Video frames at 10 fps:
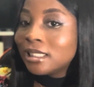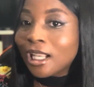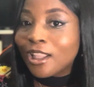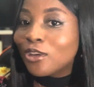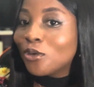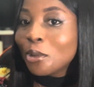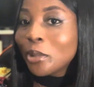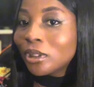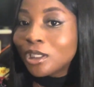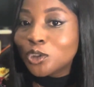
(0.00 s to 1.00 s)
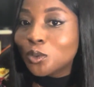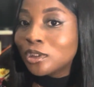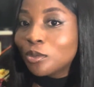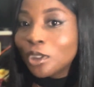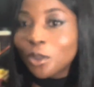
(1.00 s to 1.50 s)
telling you about how she
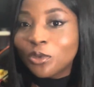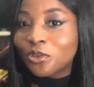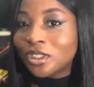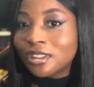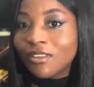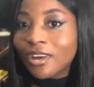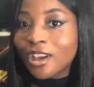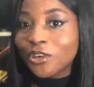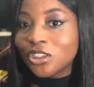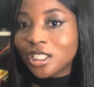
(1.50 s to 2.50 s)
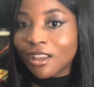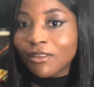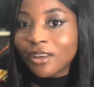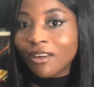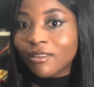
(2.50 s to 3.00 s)
wants to become the first ever Iron Chef
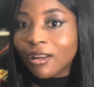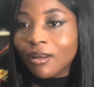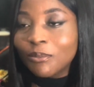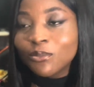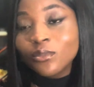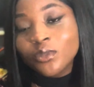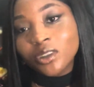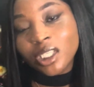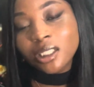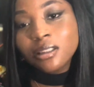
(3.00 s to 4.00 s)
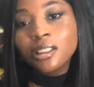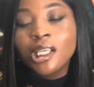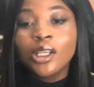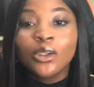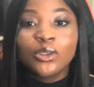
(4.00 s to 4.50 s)
ever, right?
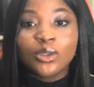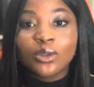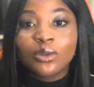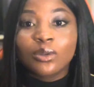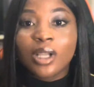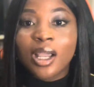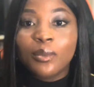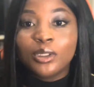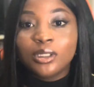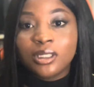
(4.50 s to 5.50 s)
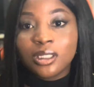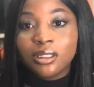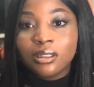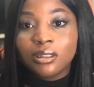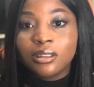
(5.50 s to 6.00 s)
So I want to,
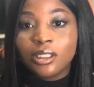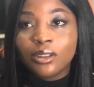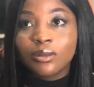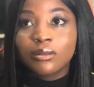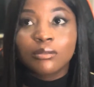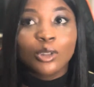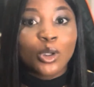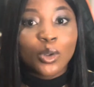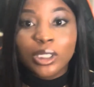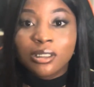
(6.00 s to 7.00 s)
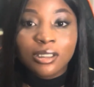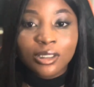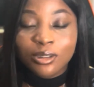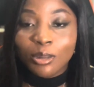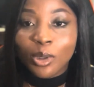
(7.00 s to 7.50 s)
you know, go into
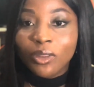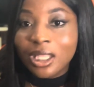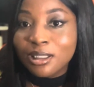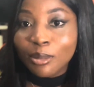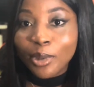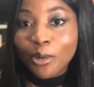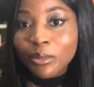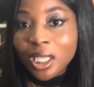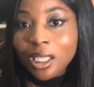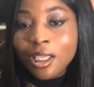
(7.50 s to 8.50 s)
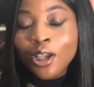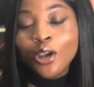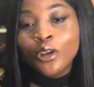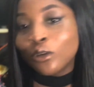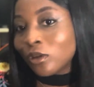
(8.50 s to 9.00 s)
details about things about me
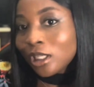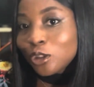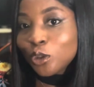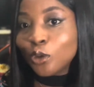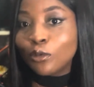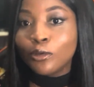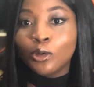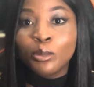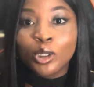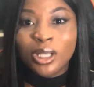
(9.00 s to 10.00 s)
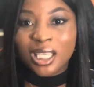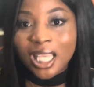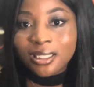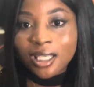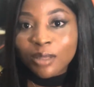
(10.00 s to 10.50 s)
so that you feel more
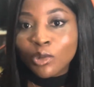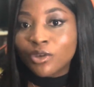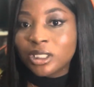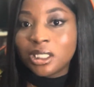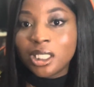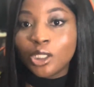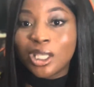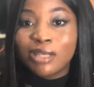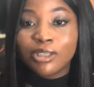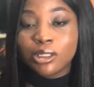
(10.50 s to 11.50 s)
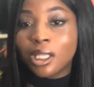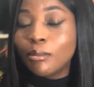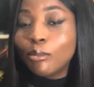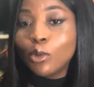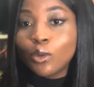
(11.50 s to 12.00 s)
connected, you can resonate
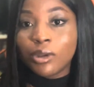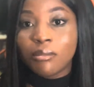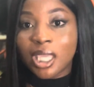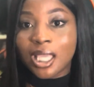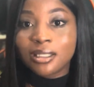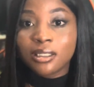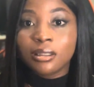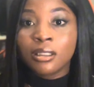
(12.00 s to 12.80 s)
more with me as